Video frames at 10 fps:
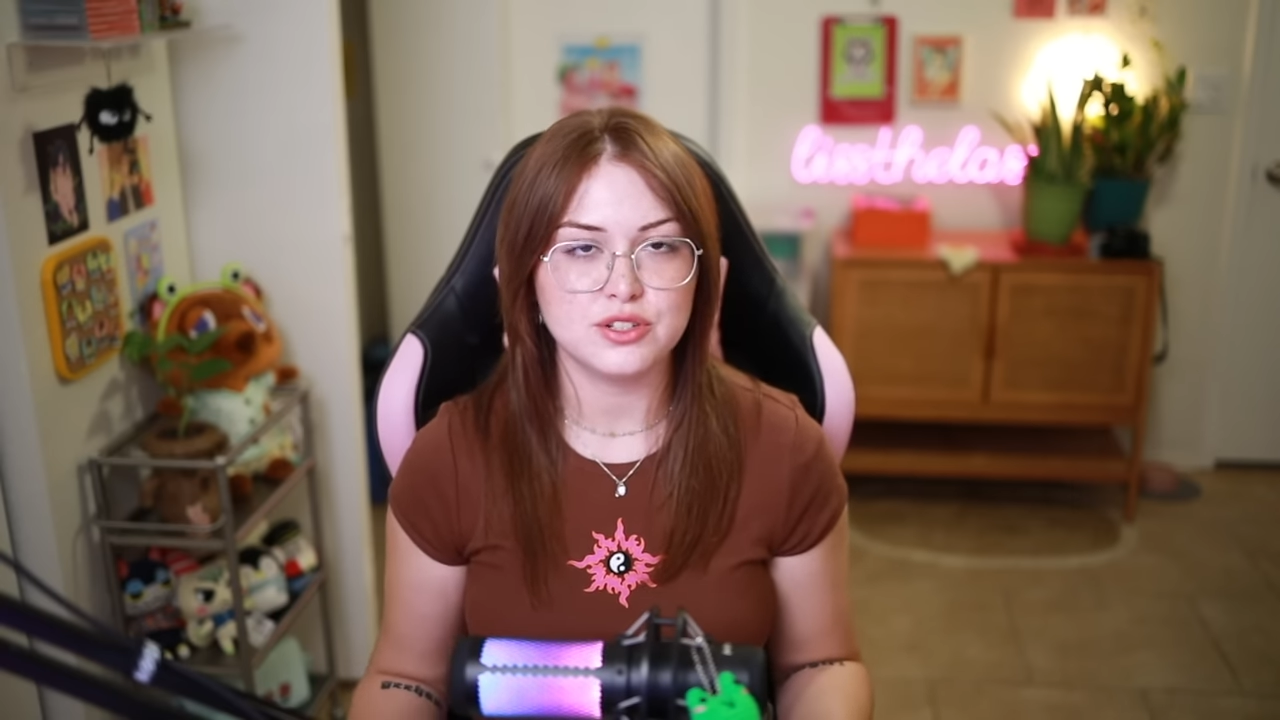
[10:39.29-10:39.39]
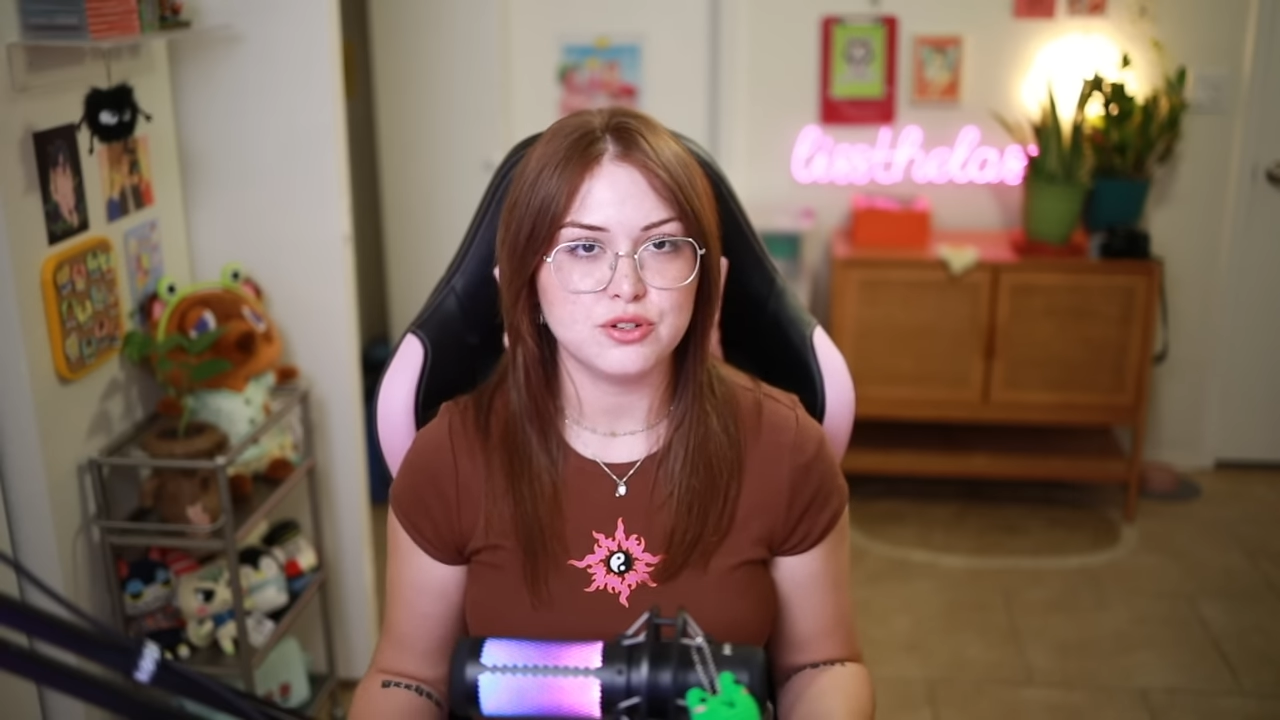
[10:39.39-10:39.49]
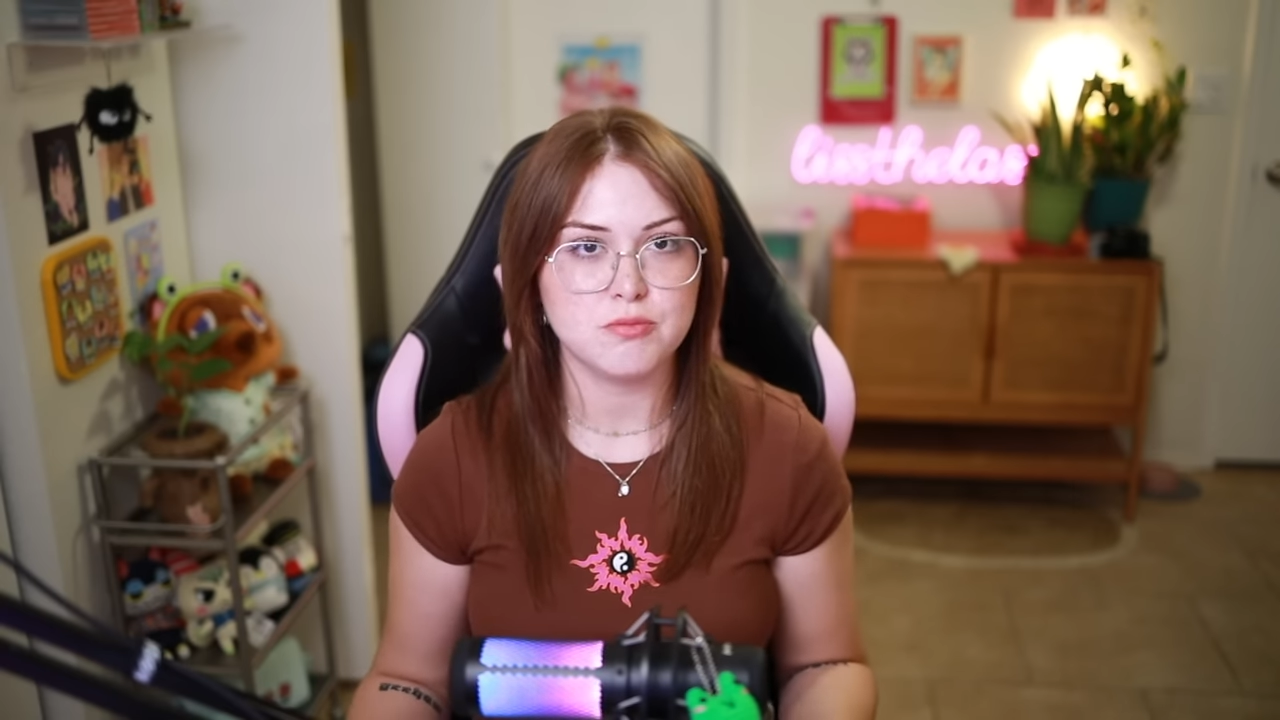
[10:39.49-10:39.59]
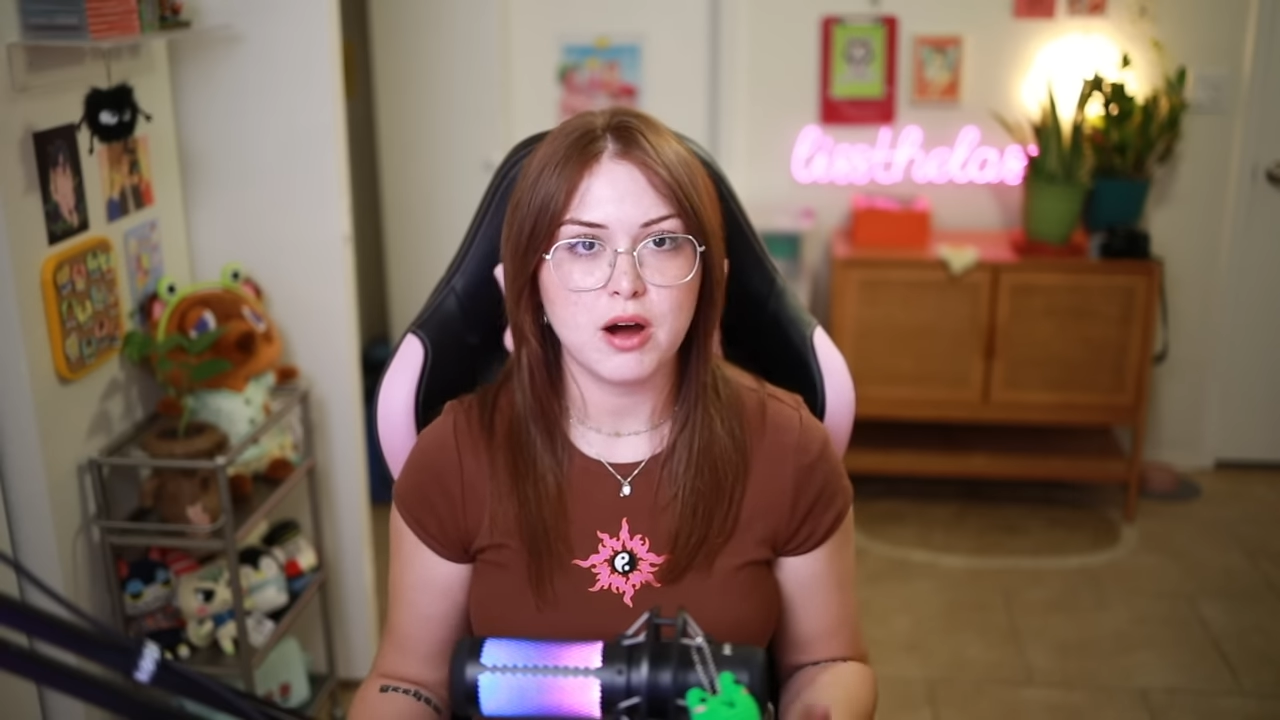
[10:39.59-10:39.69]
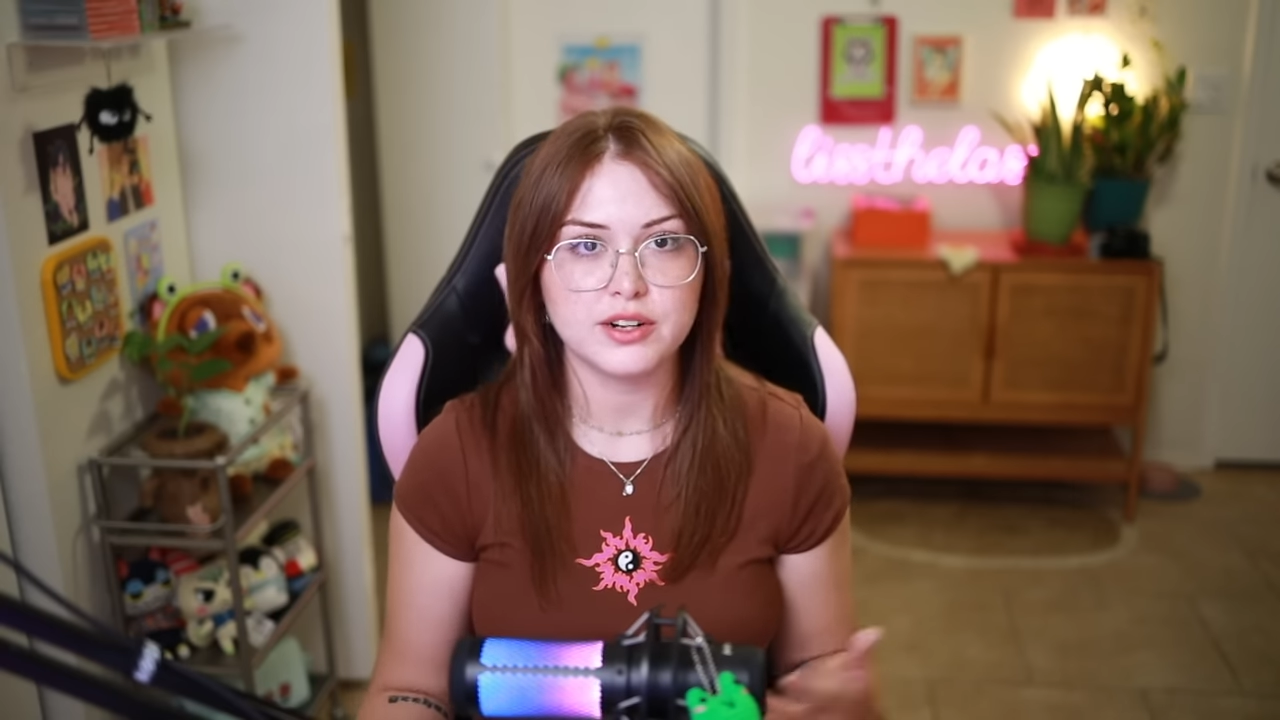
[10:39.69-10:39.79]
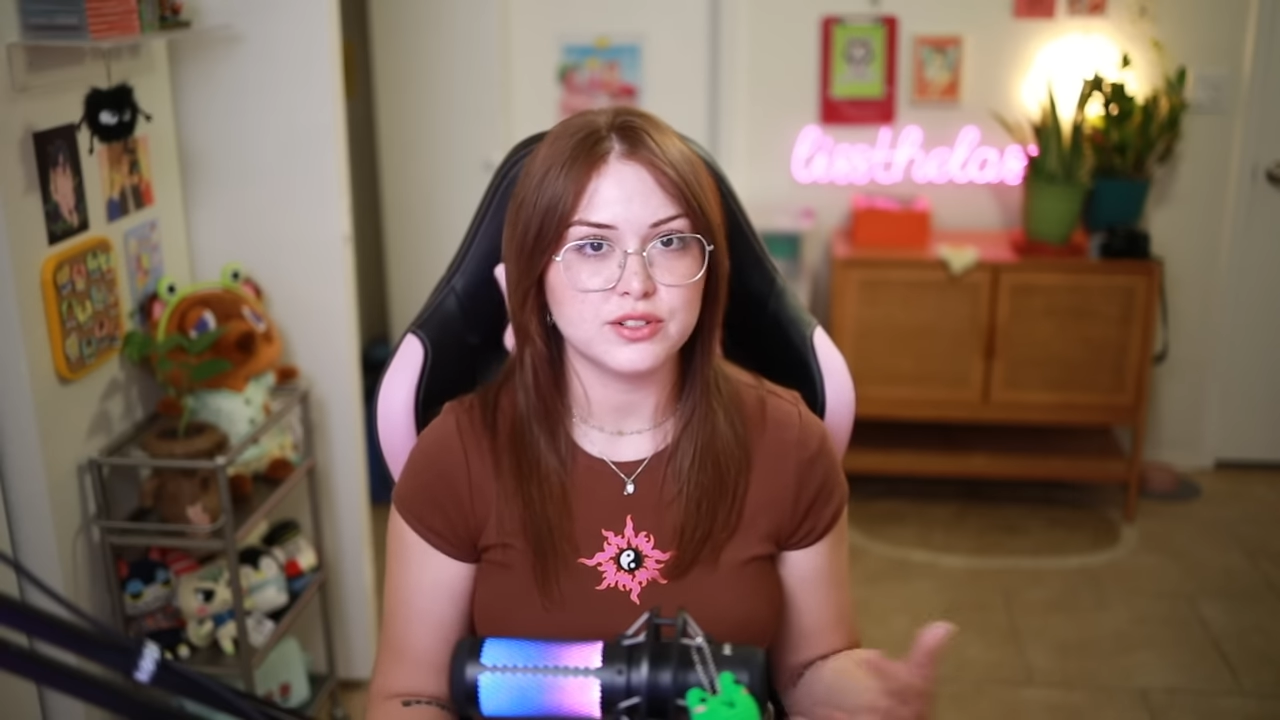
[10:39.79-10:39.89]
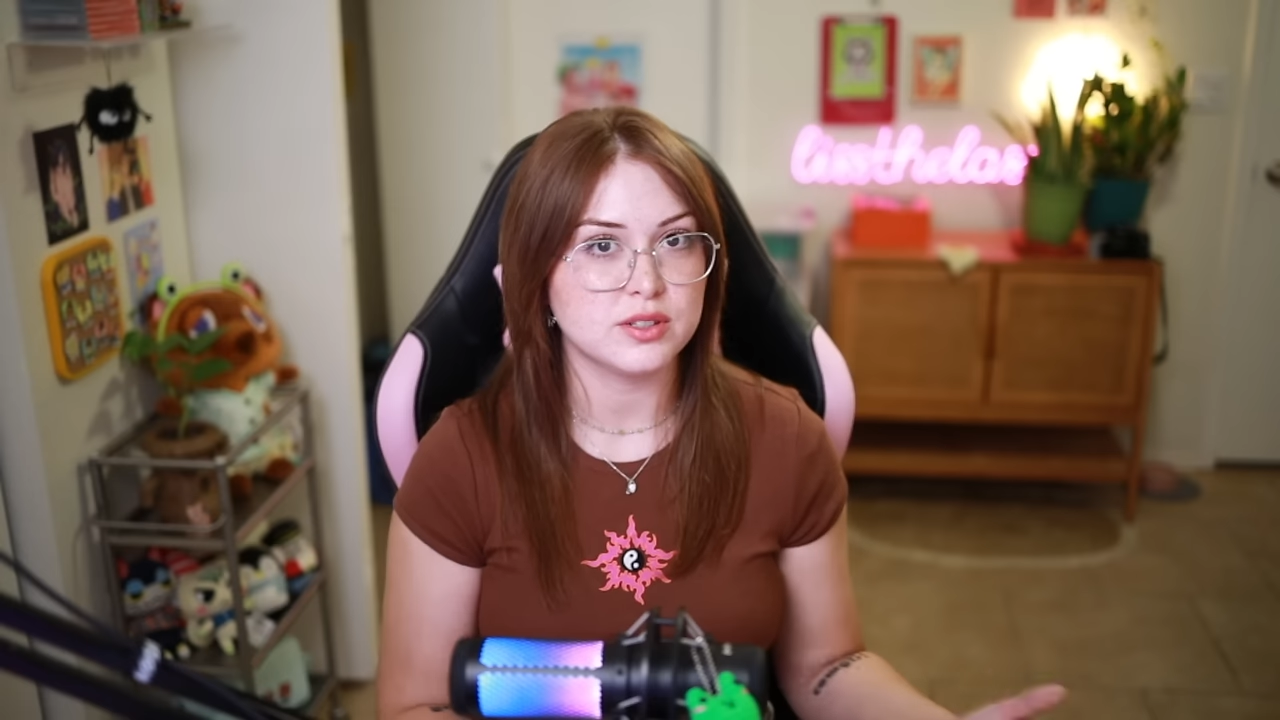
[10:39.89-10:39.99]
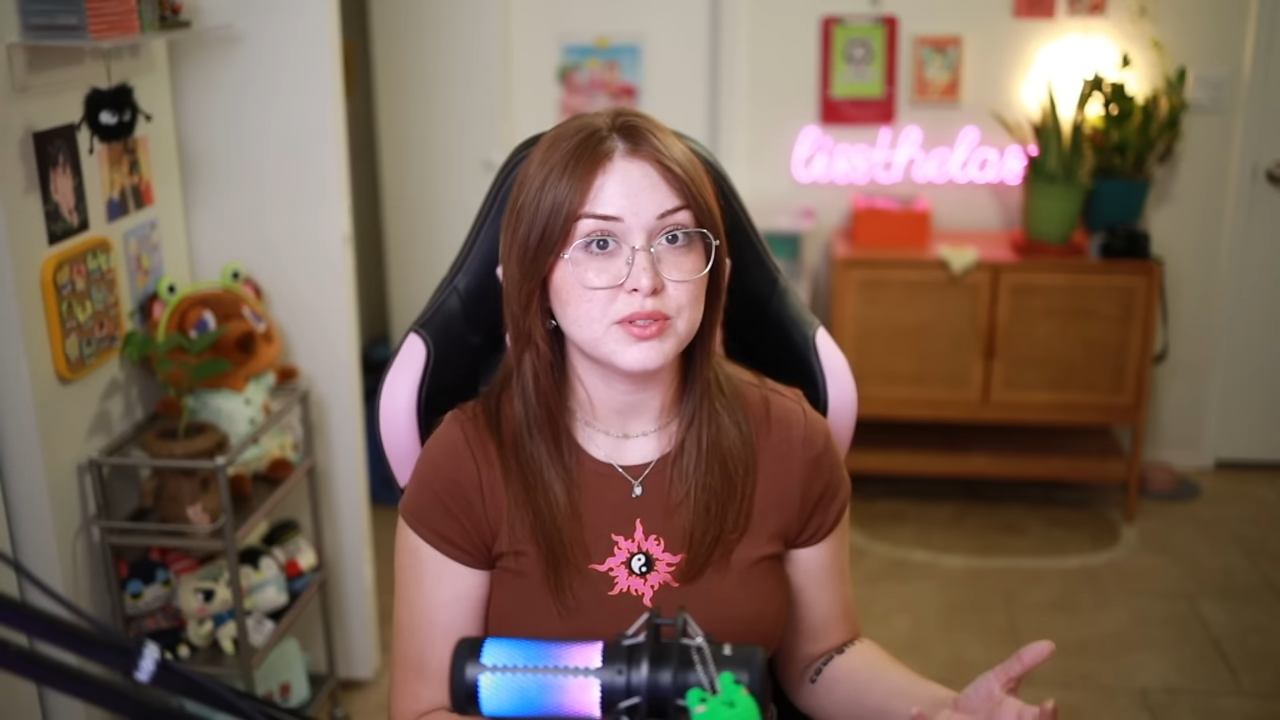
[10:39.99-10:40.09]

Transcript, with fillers: to modders